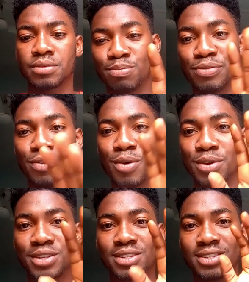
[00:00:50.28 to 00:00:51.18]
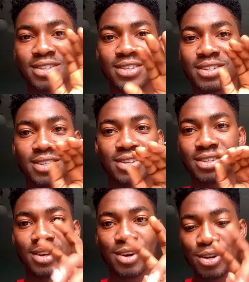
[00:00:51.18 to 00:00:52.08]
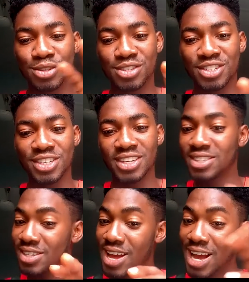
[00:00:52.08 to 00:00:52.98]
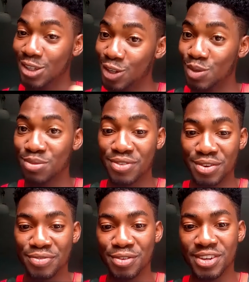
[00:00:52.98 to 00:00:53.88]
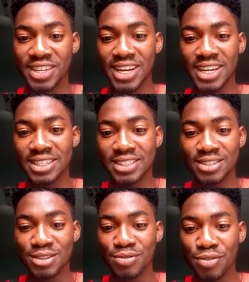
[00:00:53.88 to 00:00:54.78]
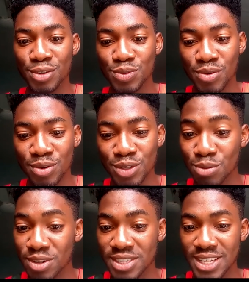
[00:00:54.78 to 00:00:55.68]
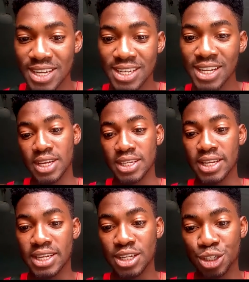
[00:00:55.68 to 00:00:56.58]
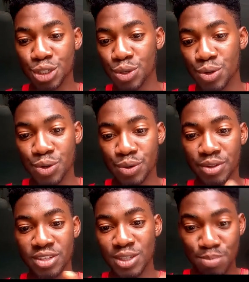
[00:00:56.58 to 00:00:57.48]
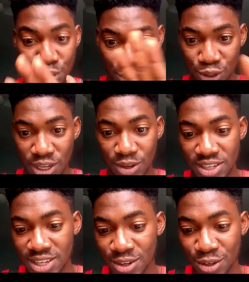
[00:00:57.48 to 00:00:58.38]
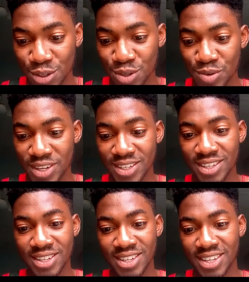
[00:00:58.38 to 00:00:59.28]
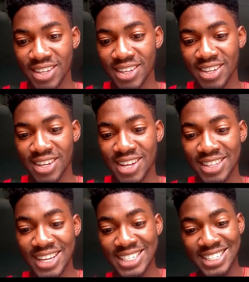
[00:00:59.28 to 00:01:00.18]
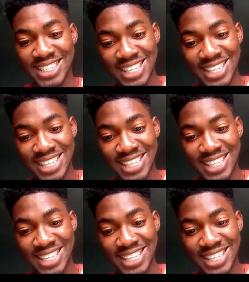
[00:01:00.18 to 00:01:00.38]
Before we cut to the chase, I saw something very funny, and the first one was somebody said, then they show these pictures that you're seeing on your screen. There is the